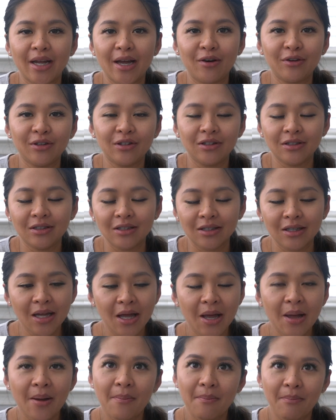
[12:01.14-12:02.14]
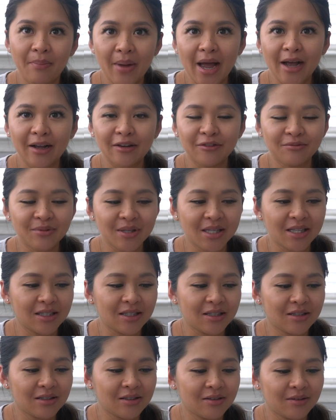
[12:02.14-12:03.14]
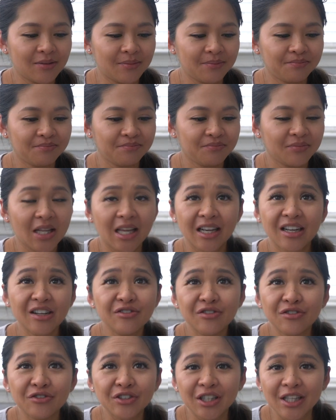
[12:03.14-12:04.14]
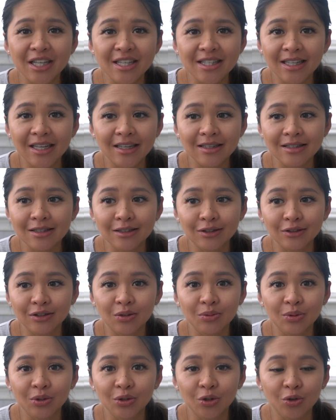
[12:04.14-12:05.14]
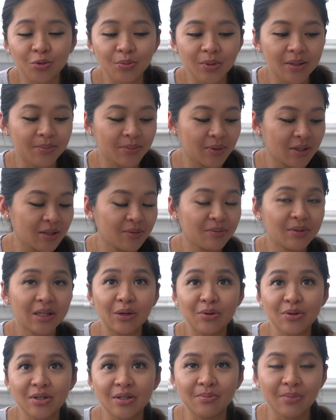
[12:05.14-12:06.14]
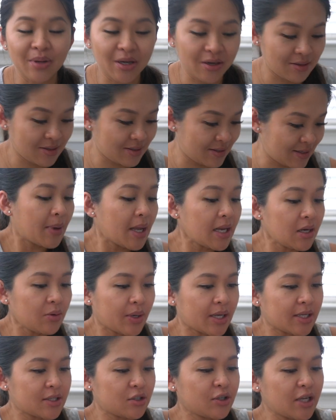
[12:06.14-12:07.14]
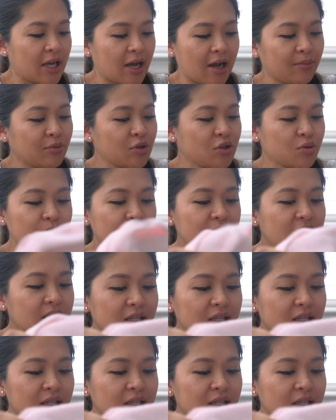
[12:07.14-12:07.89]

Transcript: out in the back of me, and I didn't even realize that until someone told me, but that was embarrassing. But anyway, so yeah, I'm just bringing